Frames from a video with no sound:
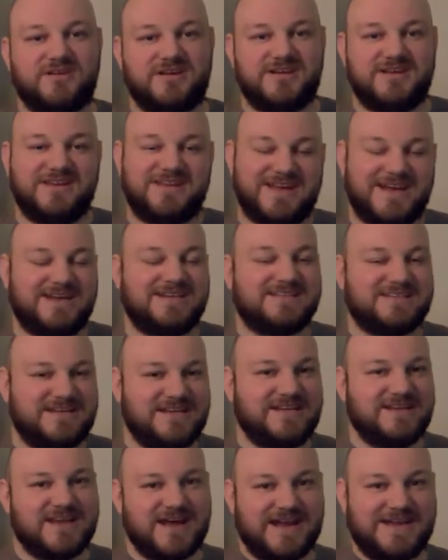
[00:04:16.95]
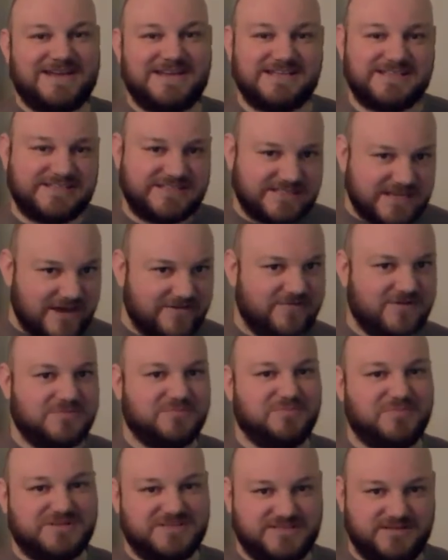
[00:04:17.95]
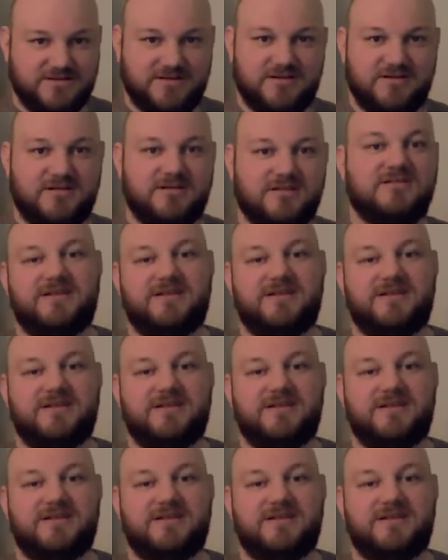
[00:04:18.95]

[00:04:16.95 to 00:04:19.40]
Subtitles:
the 1997 Berserk,